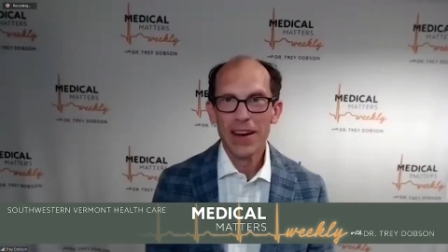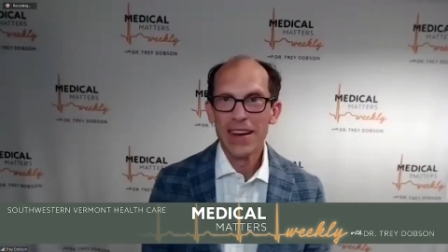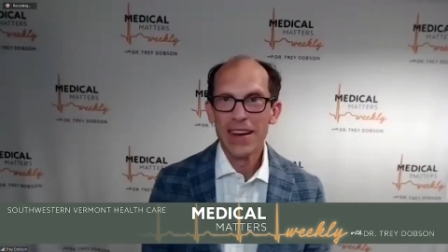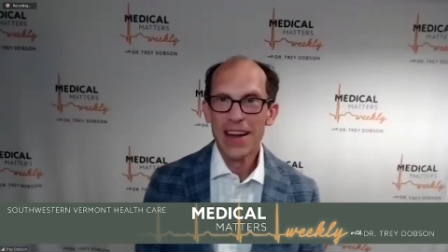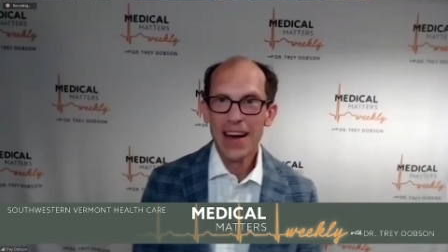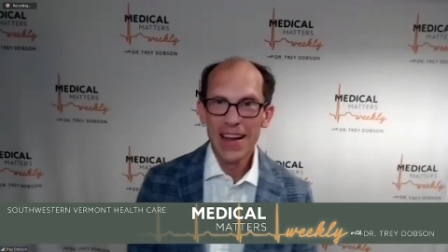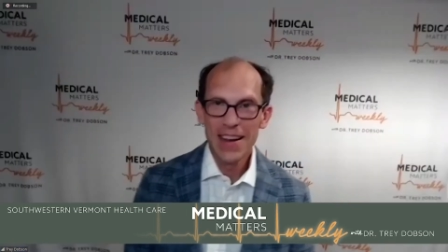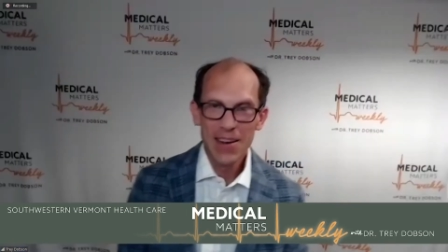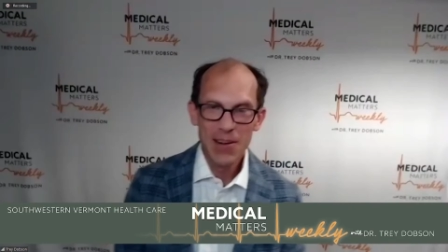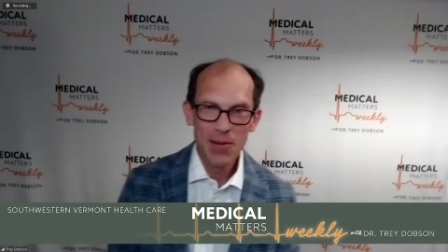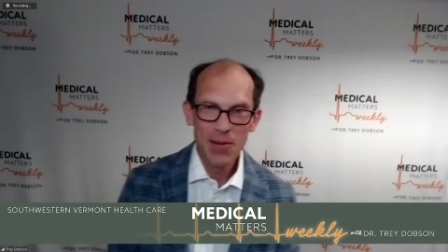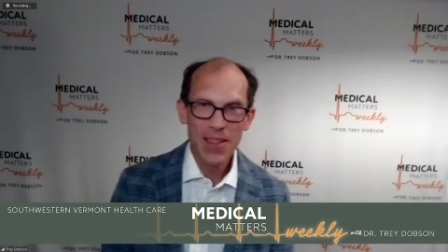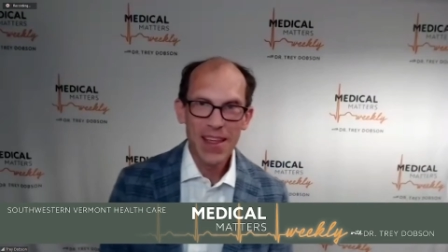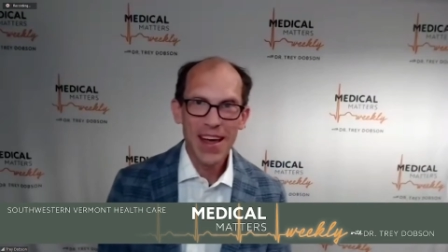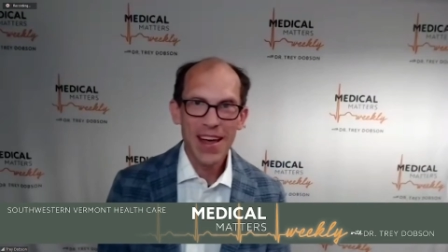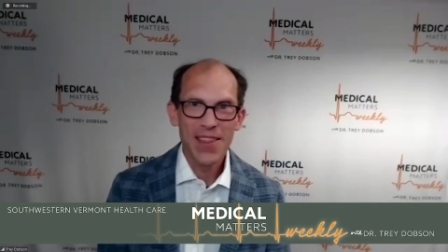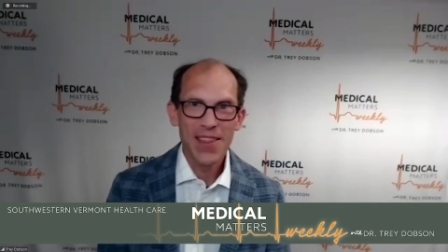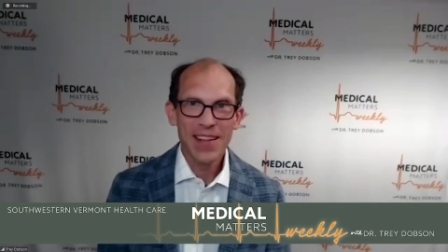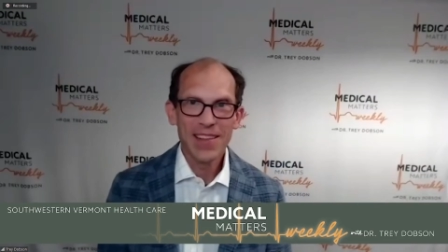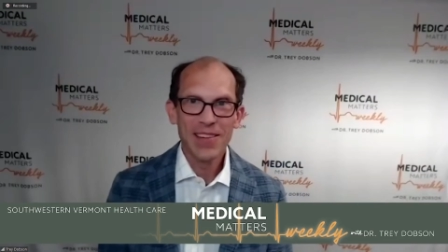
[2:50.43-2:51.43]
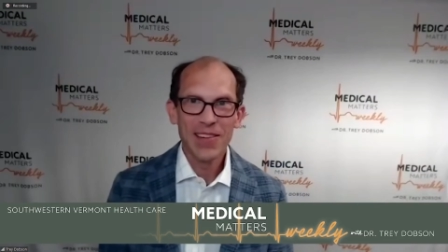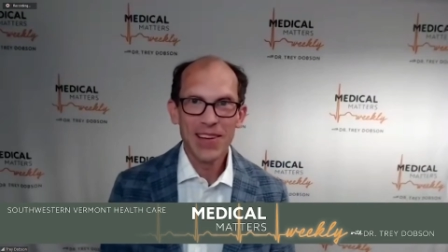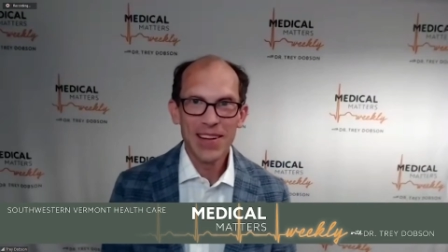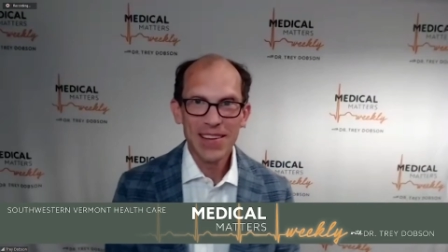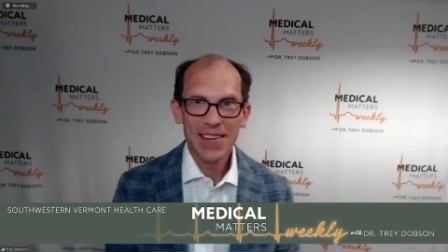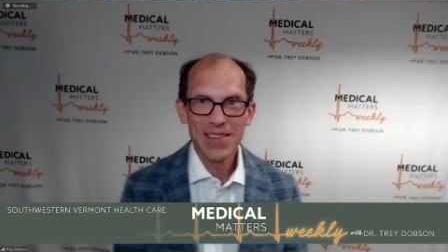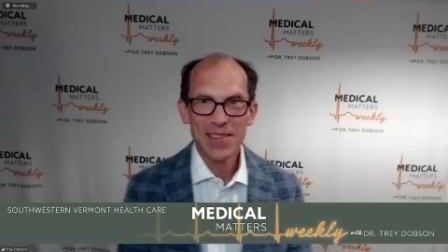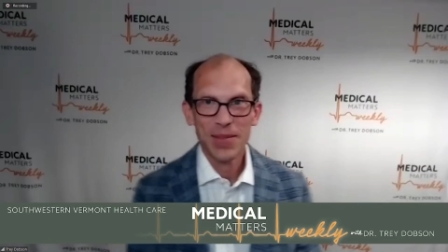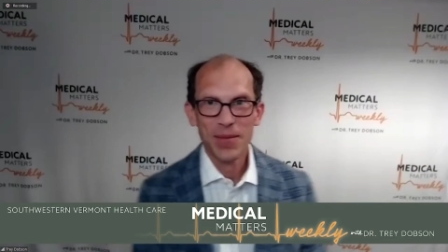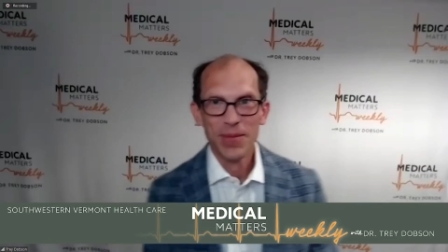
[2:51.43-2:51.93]
I did not know that. That's
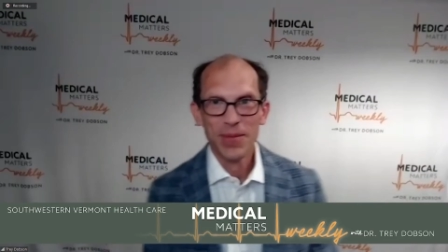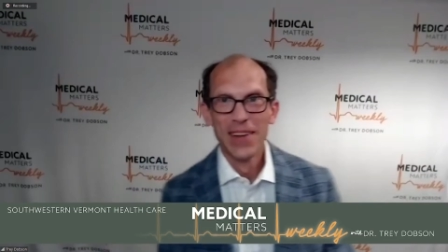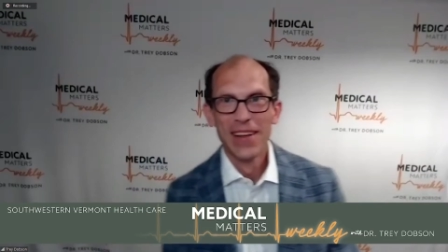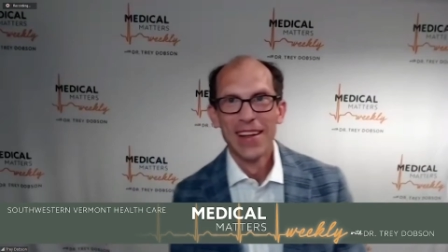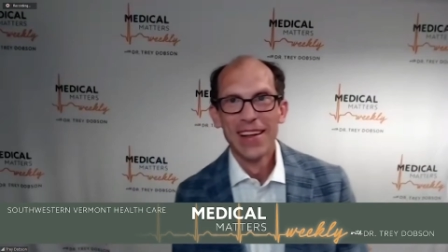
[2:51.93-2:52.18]
awesome.